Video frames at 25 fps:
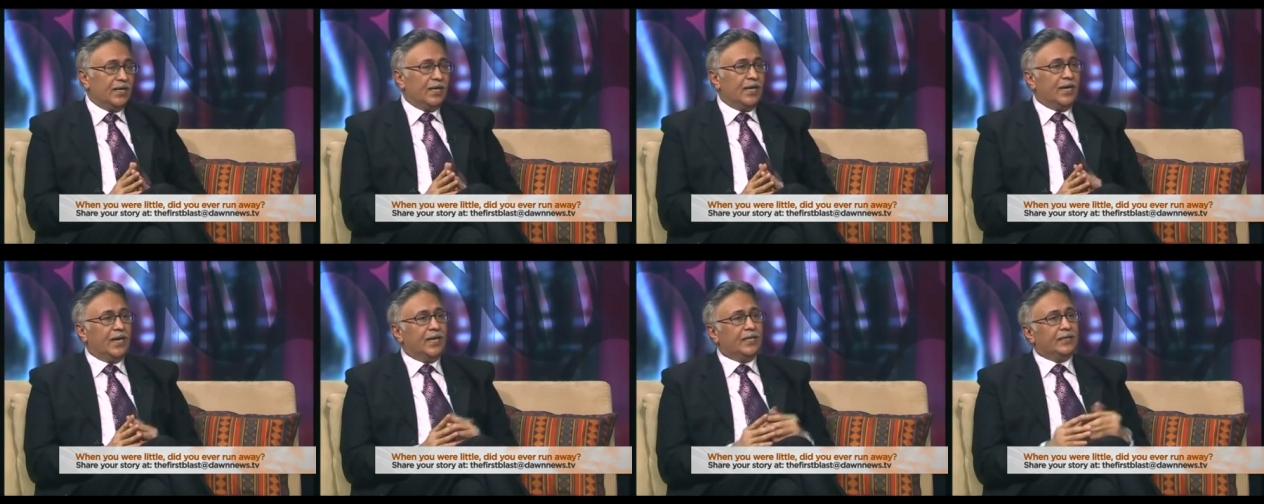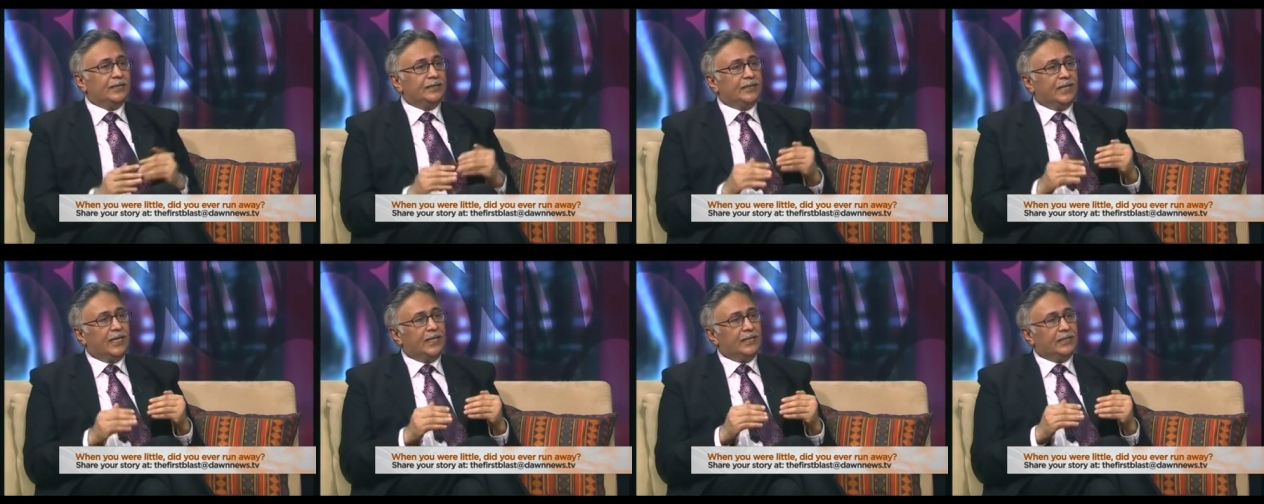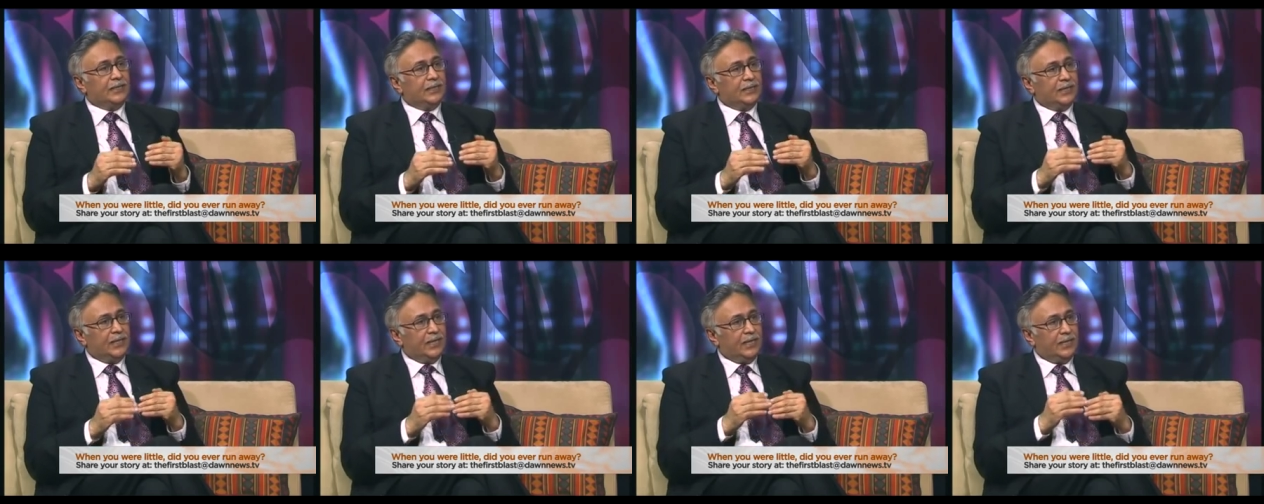and
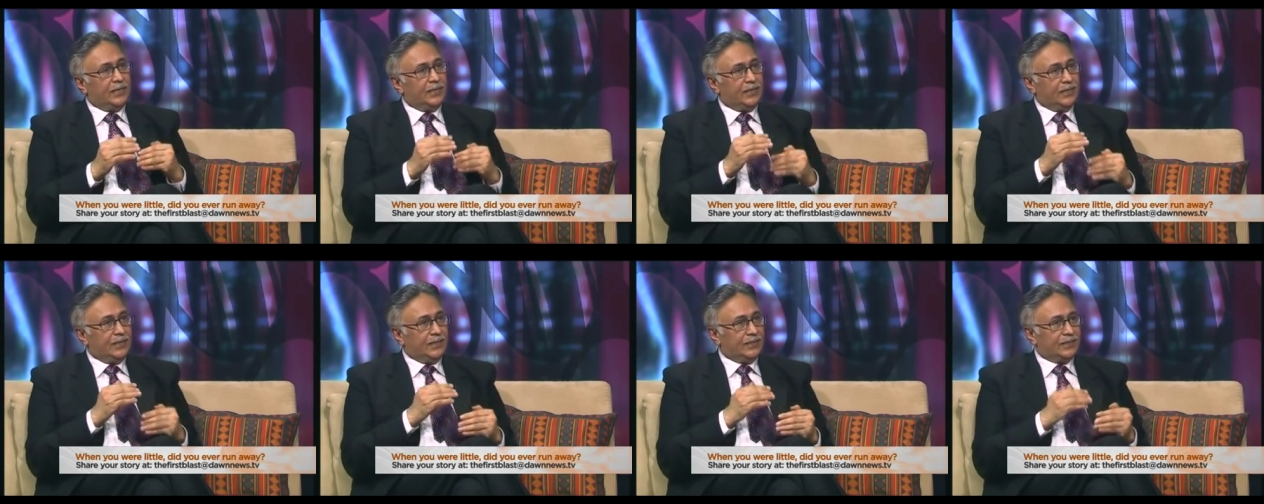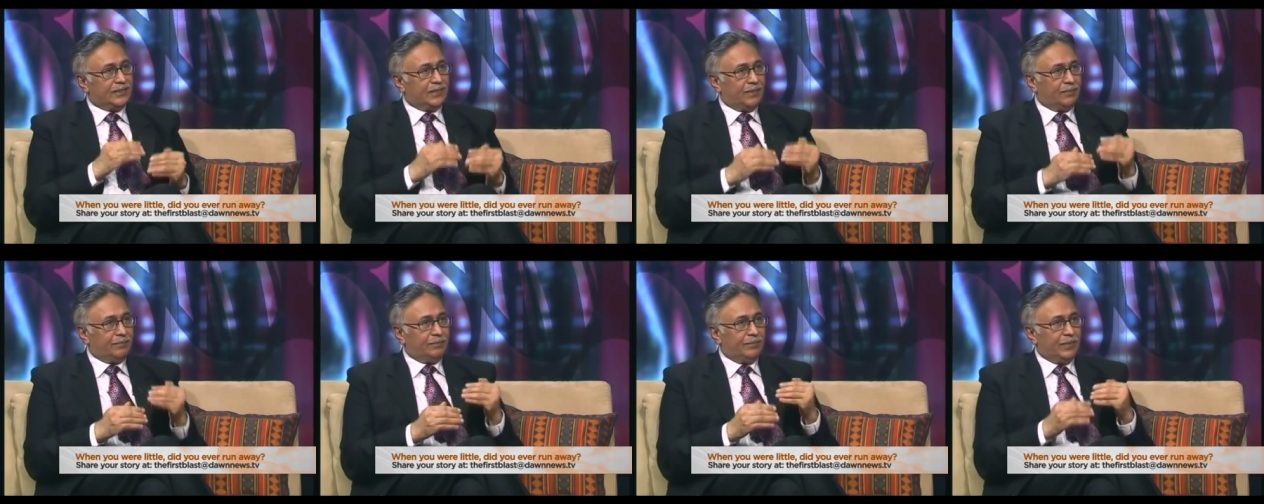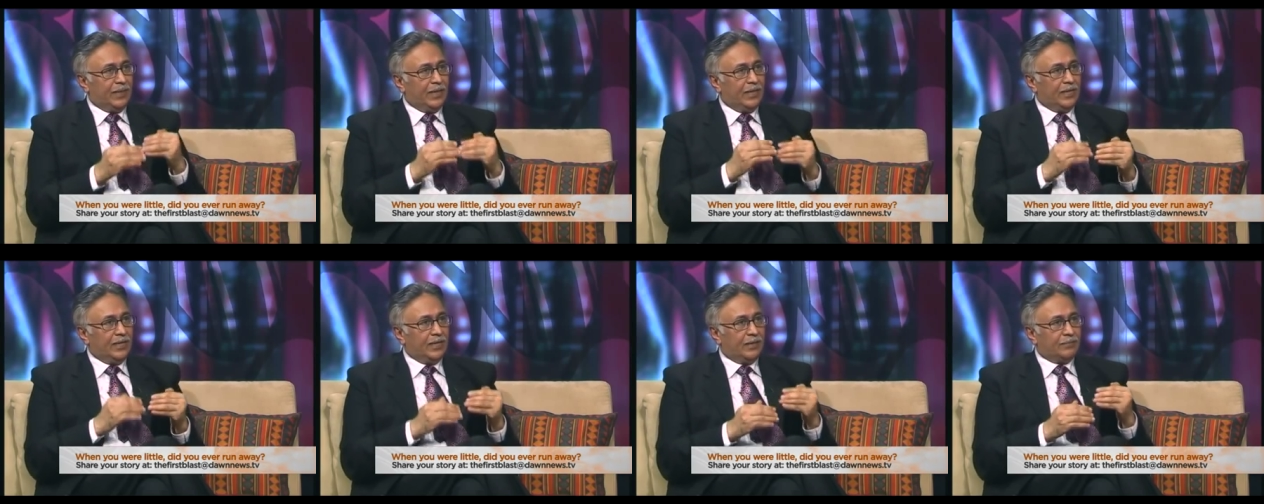then there is a
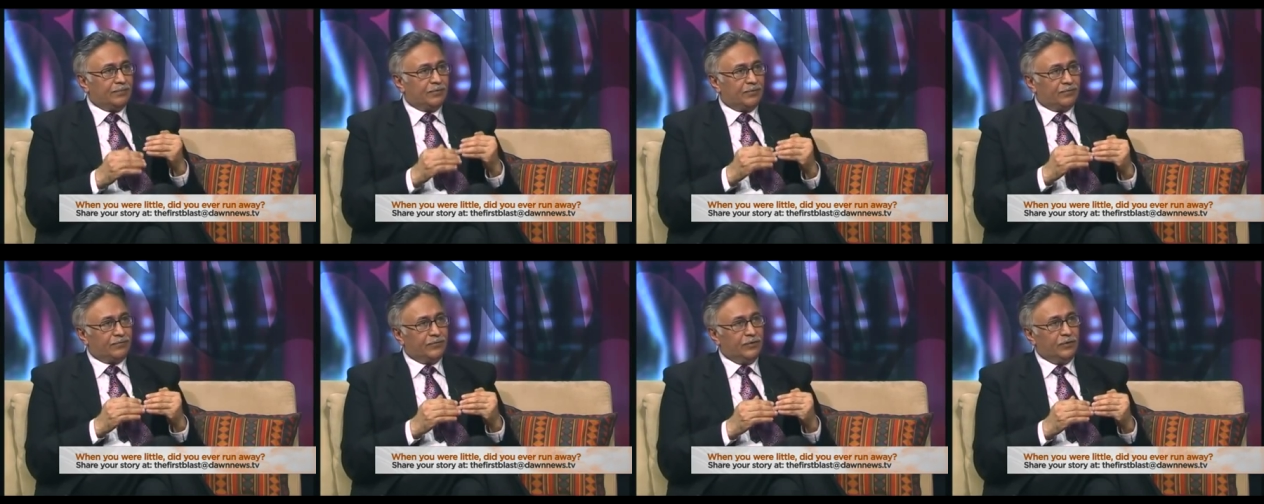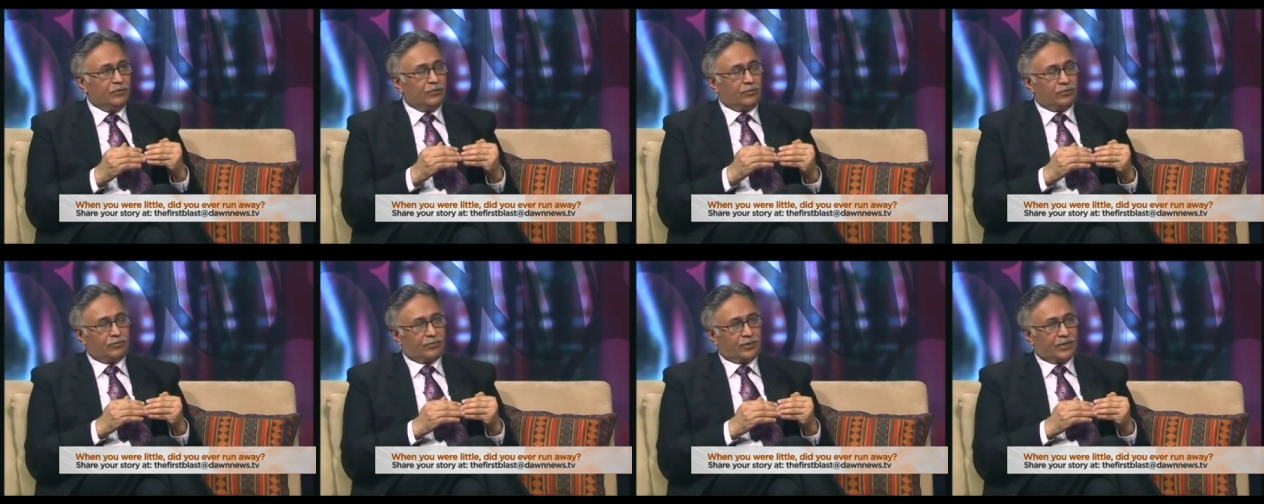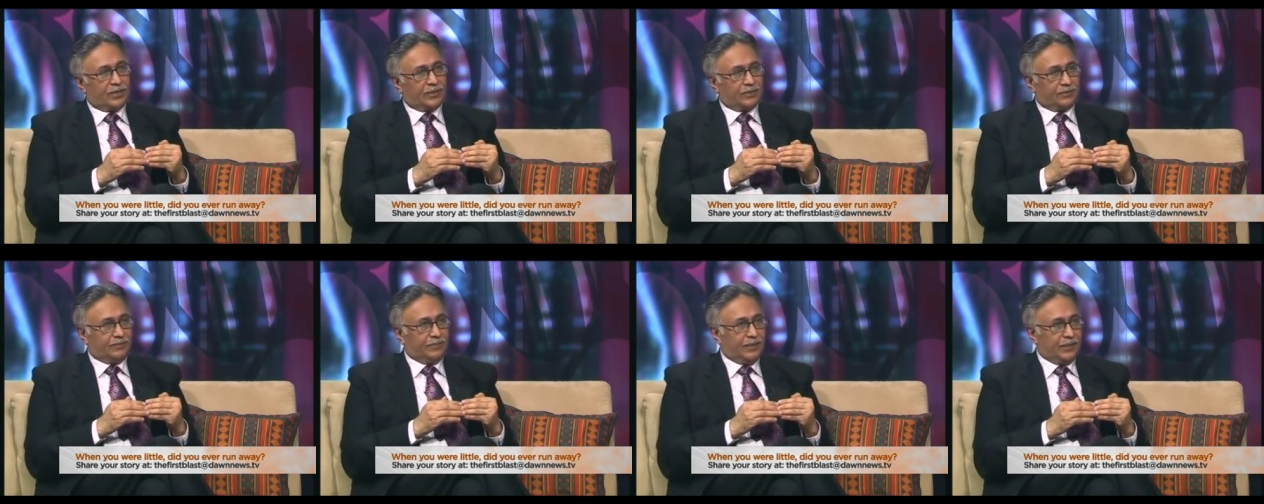build up of
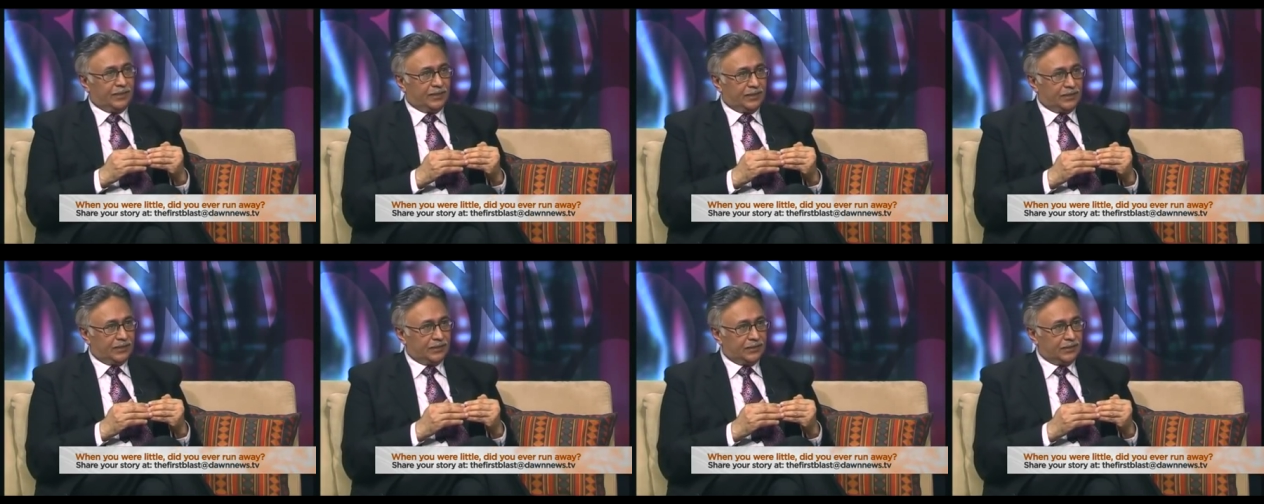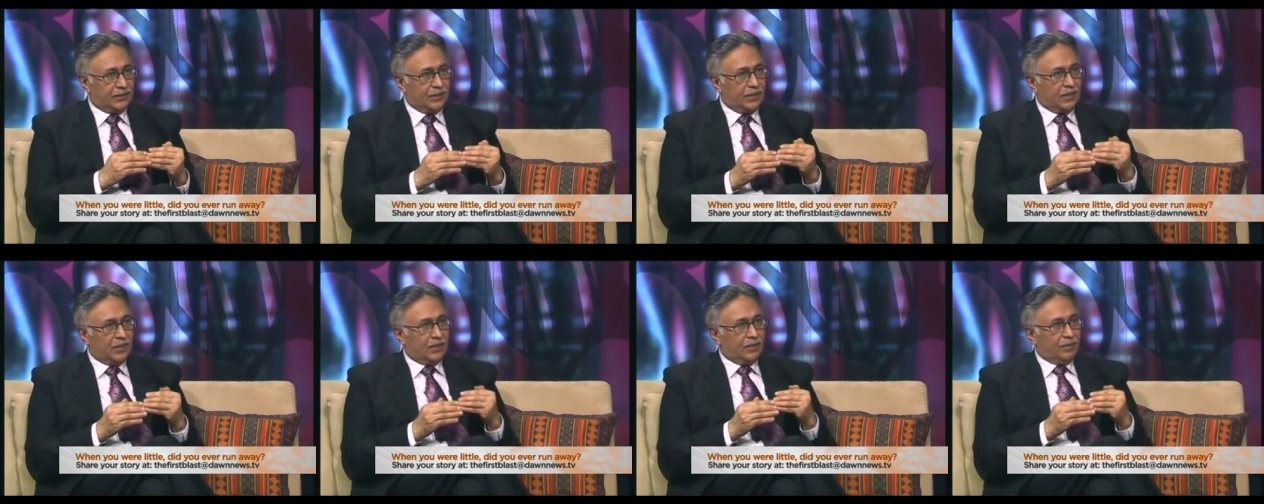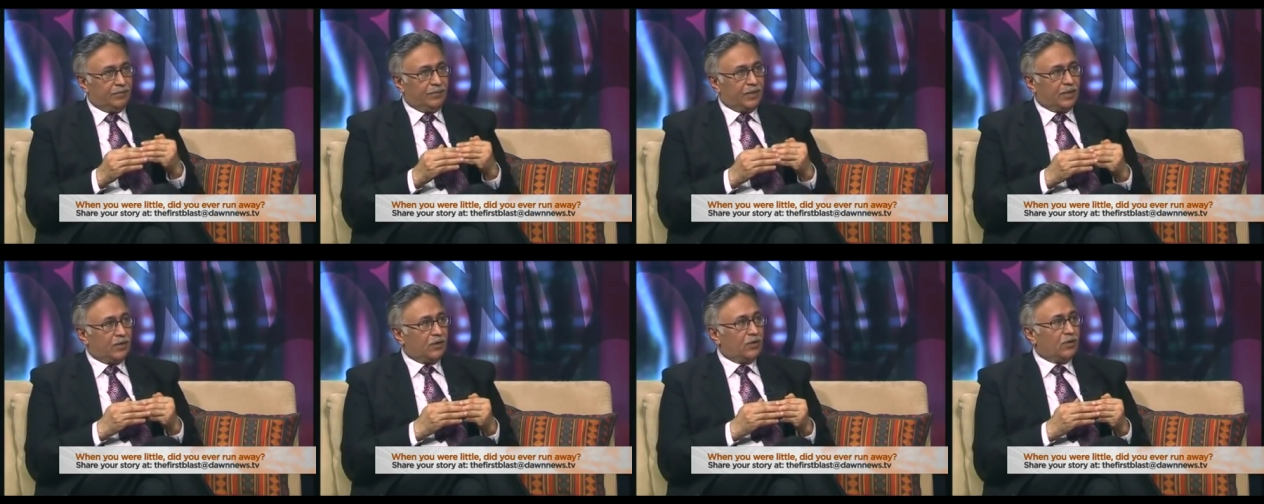neurotransmitters
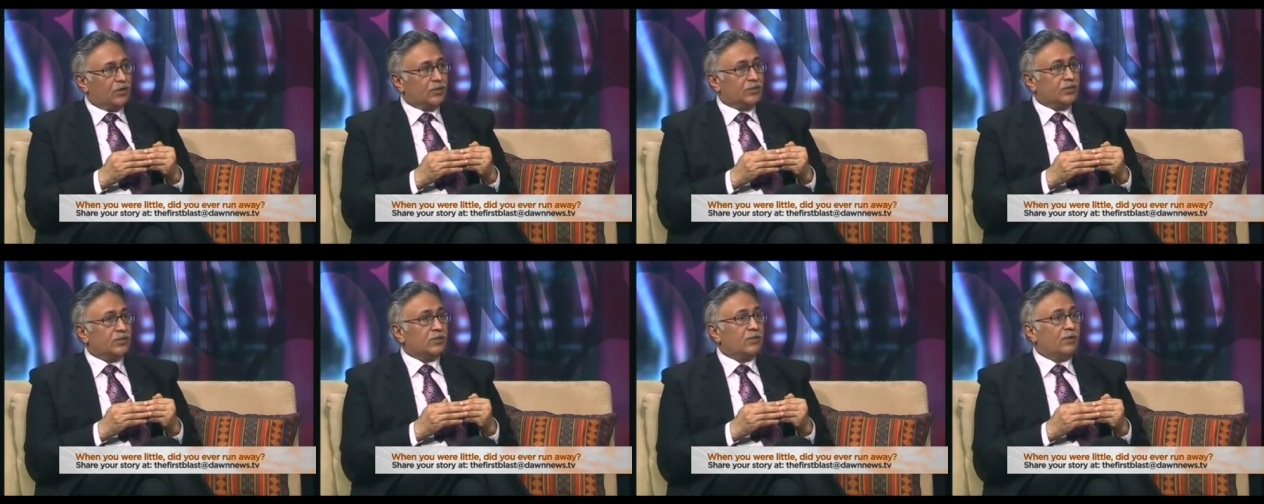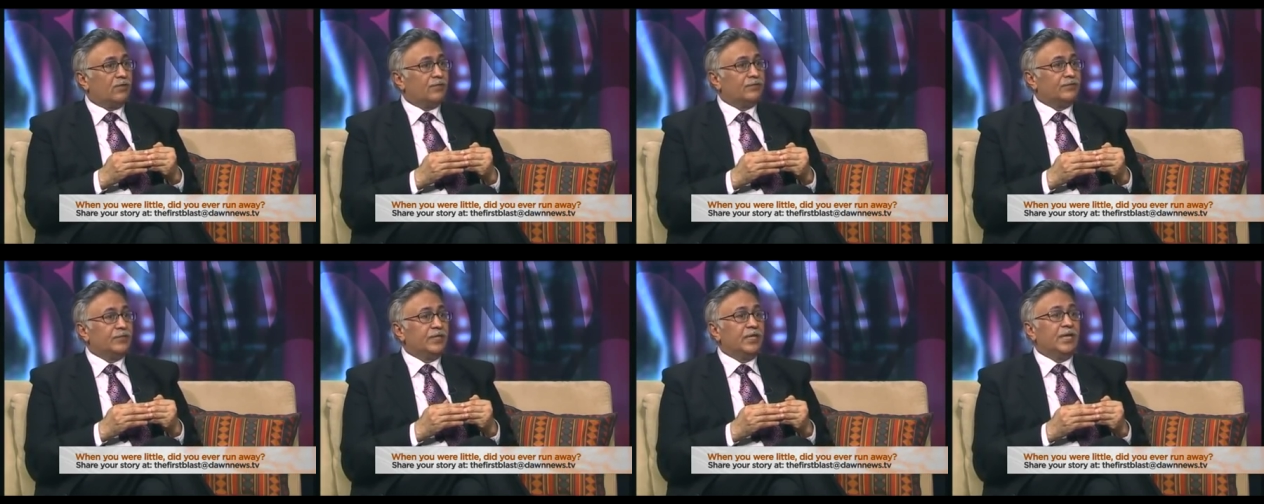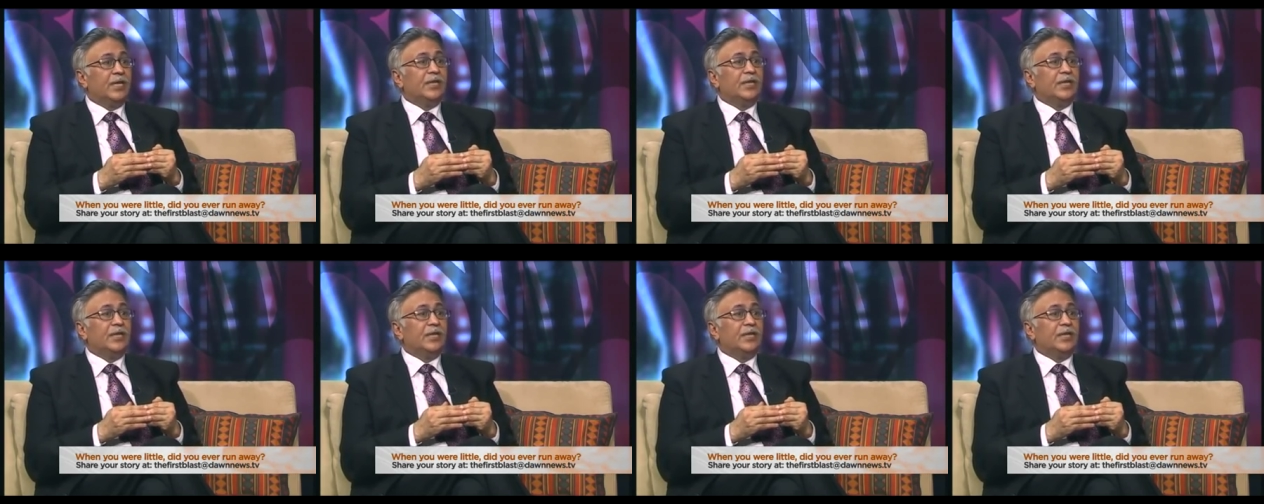because of the